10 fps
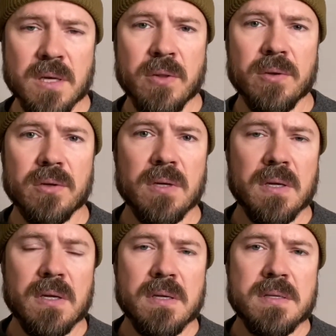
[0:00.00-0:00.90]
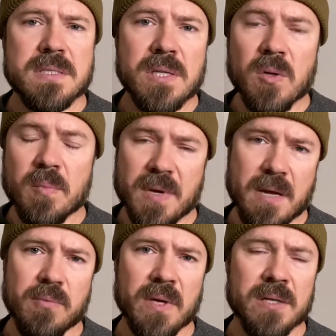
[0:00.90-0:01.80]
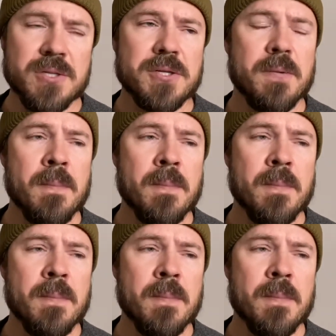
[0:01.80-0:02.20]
other steel pipe wrench,